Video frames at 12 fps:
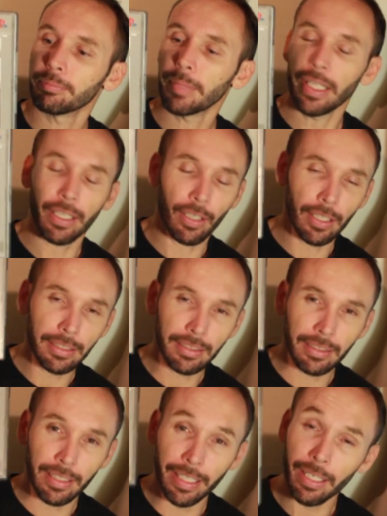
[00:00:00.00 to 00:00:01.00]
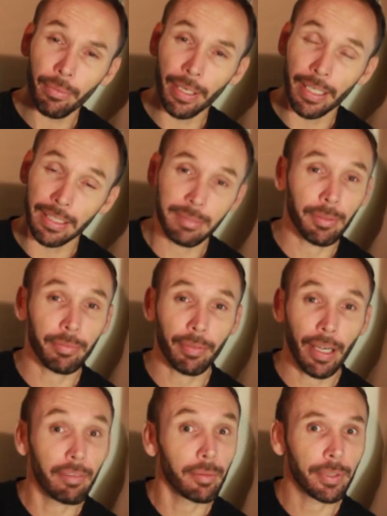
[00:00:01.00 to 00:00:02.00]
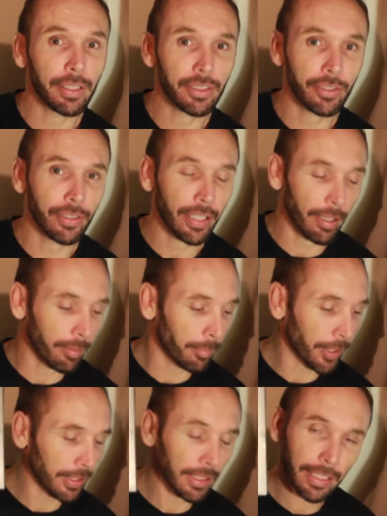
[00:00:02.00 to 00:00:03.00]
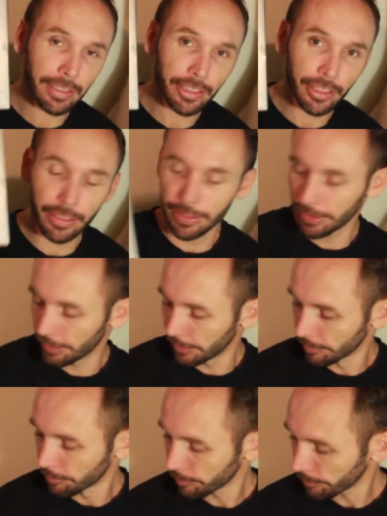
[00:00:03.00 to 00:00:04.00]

But yeah, guys, The Getaway. That's my favourite PS2 game in my collection.